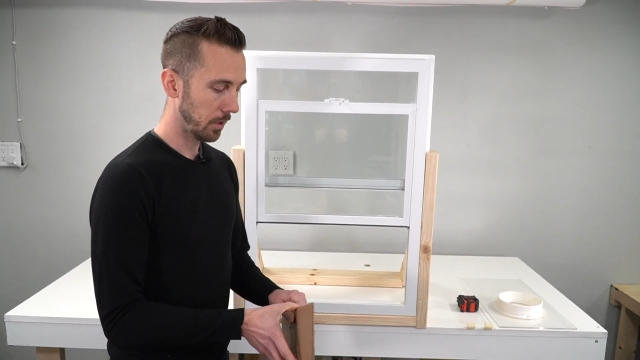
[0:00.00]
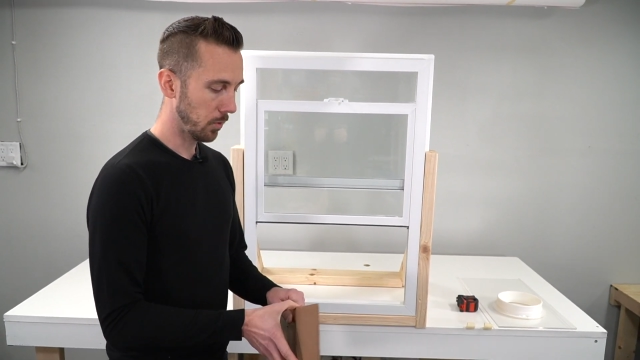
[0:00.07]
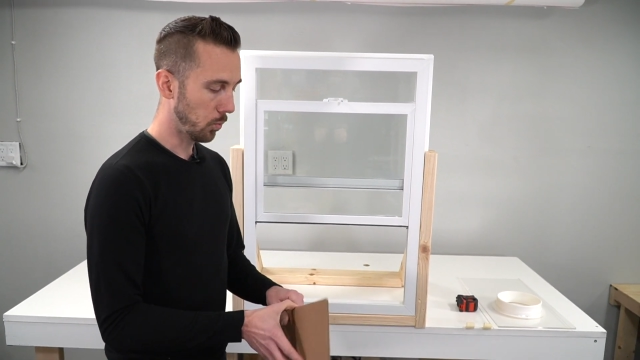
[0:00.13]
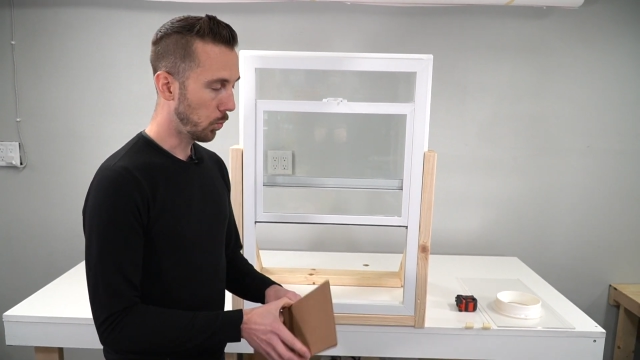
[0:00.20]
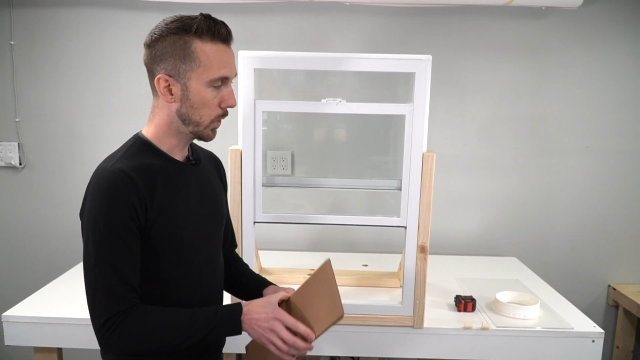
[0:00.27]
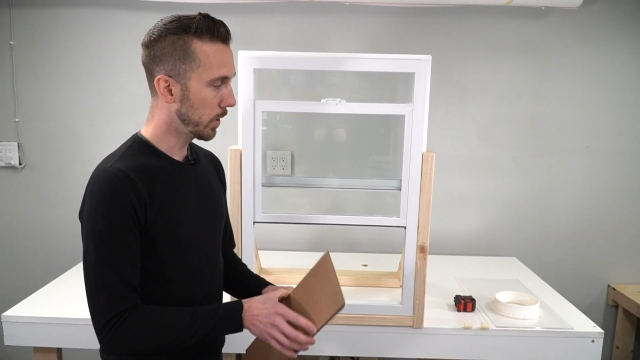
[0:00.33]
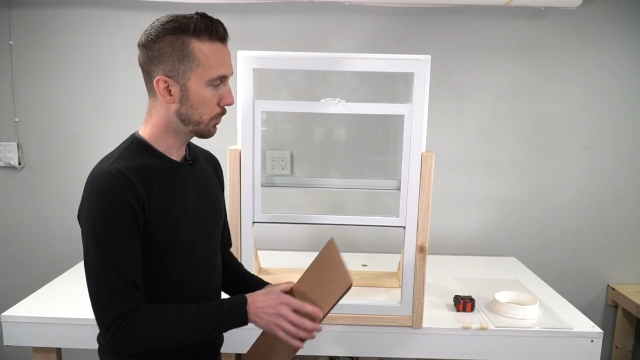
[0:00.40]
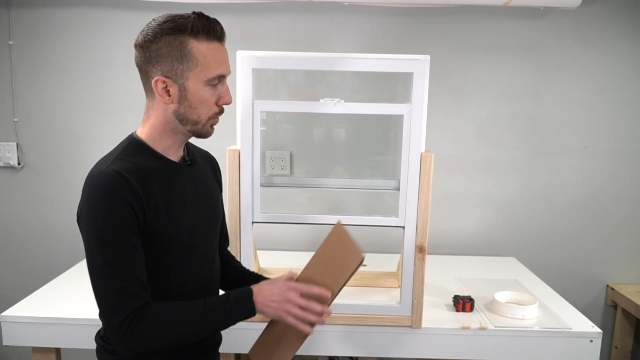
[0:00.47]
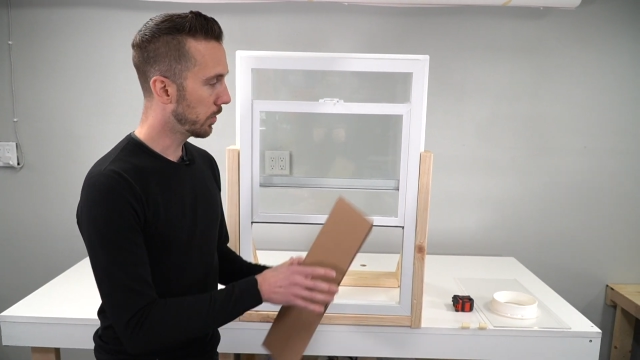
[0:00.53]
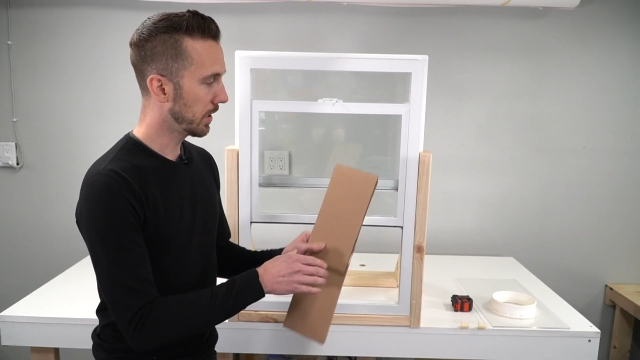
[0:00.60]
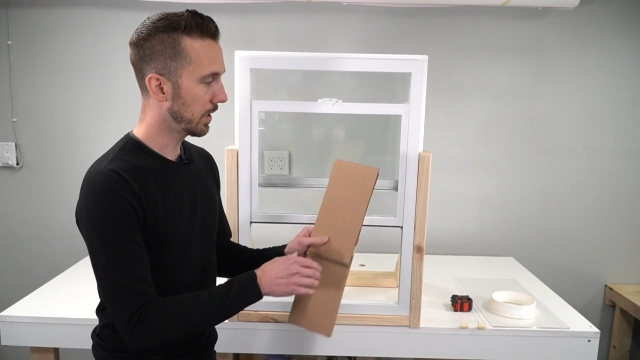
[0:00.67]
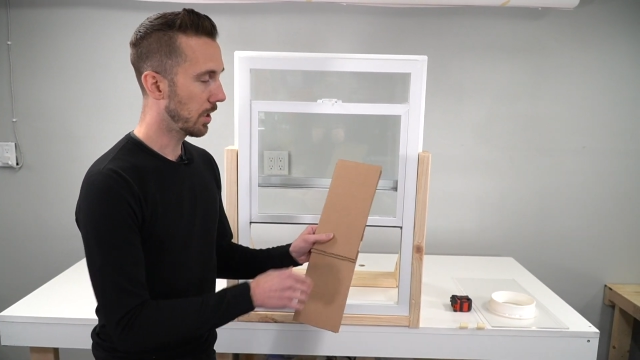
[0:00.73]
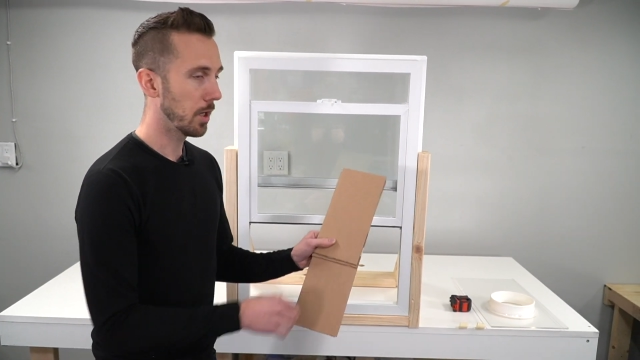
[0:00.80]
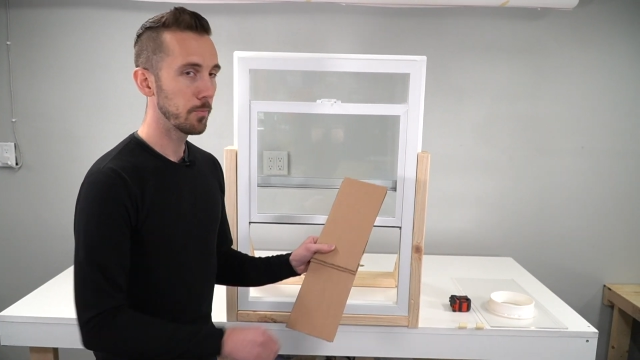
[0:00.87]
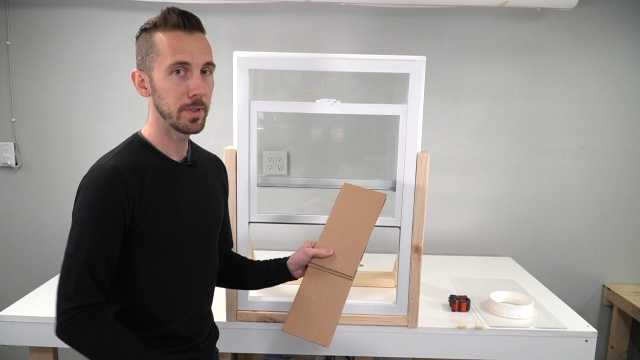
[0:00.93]
we put
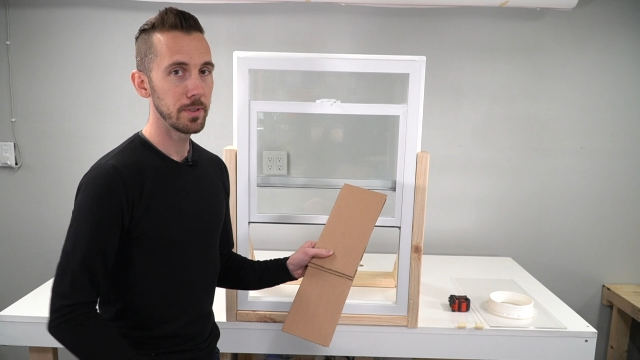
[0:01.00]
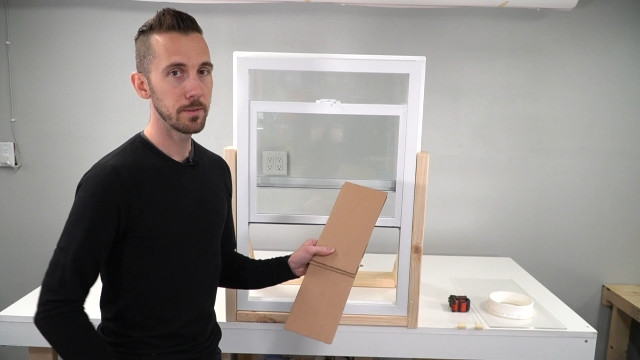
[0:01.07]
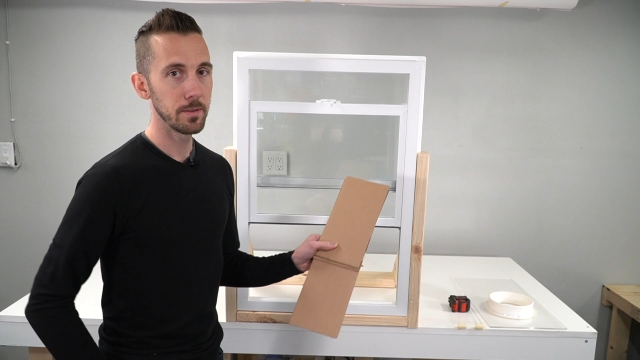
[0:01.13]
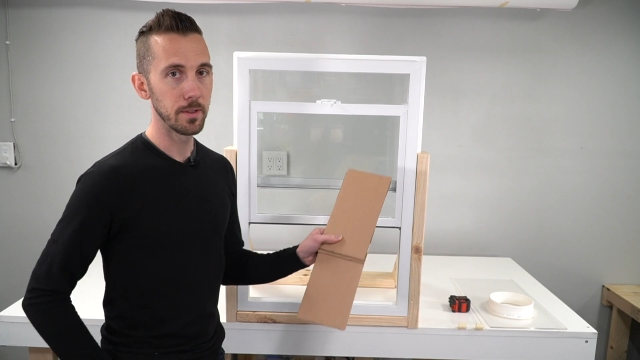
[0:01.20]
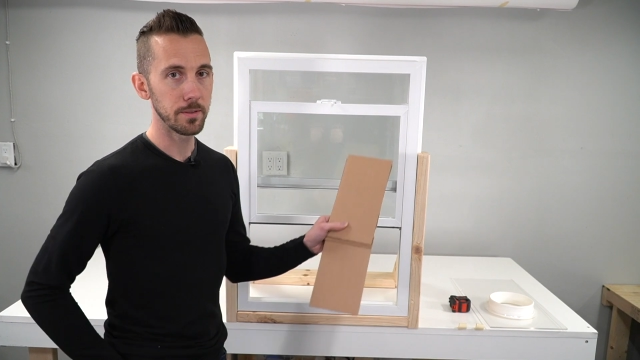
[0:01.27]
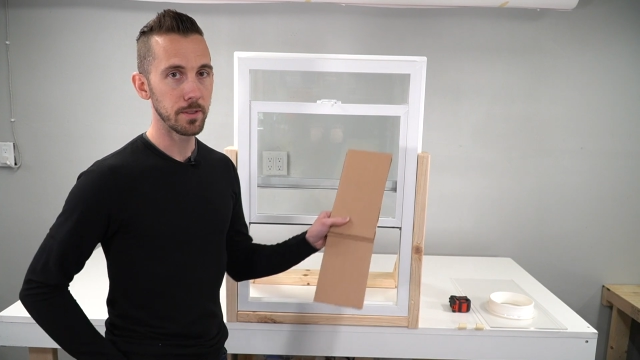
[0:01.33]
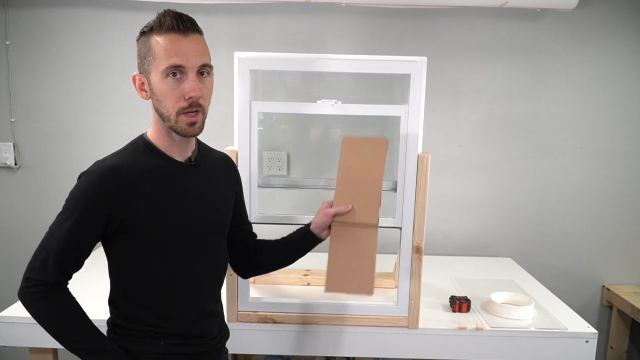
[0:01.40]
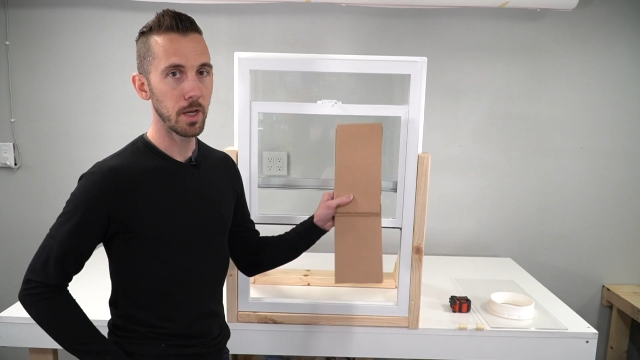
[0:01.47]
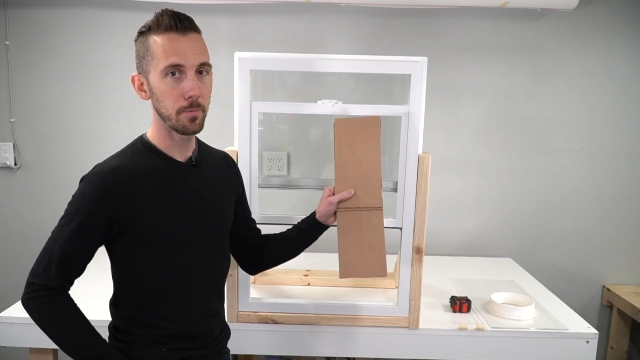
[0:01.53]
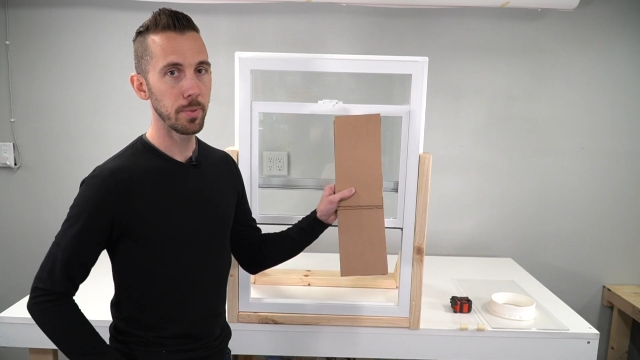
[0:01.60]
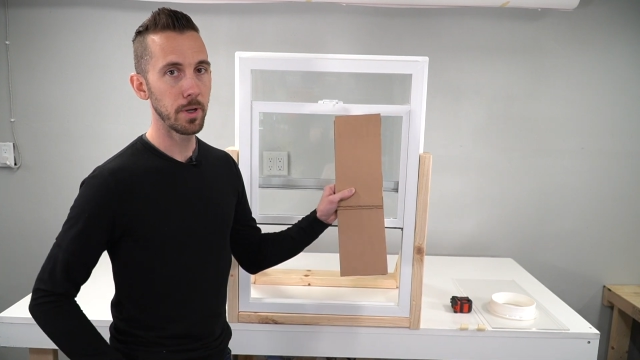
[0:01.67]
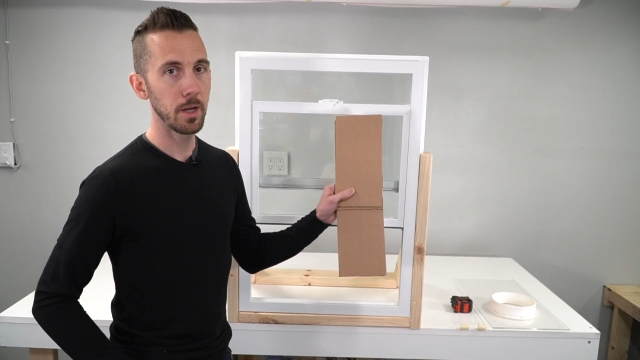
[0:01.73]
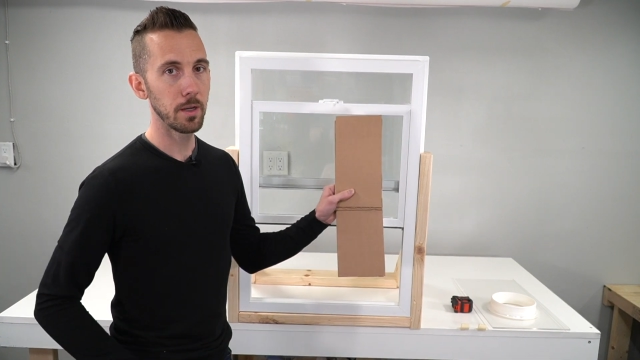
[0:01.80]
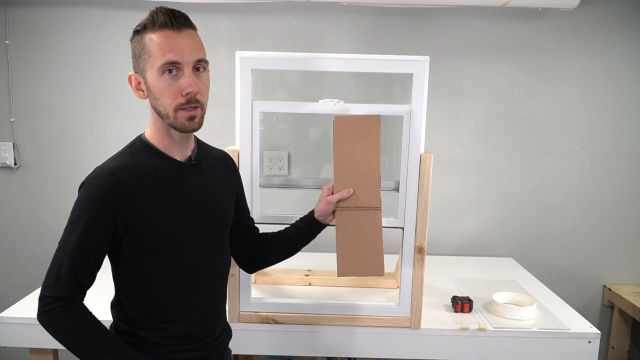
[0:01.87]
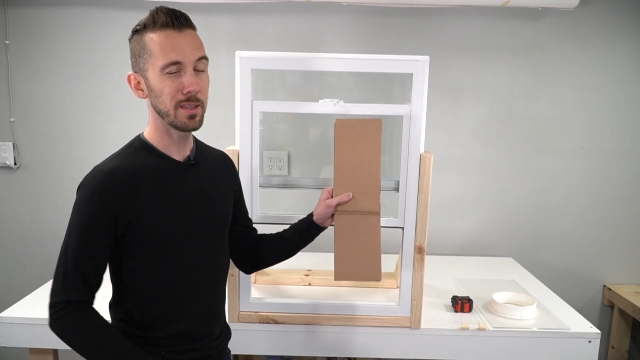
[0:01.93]
it up into the top
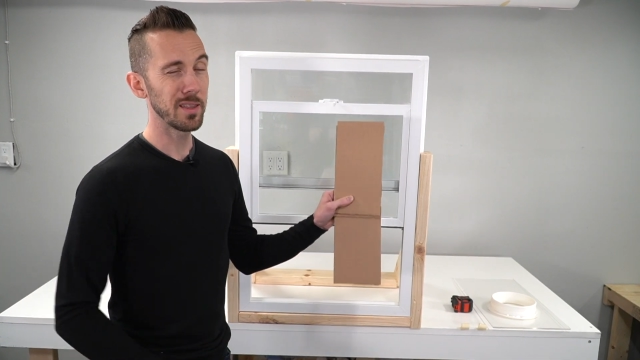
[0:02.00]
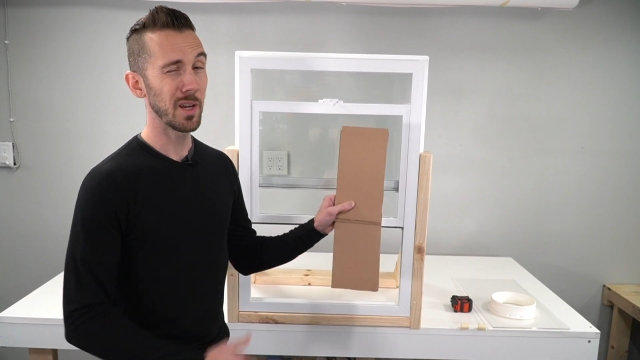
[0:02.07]
pocket.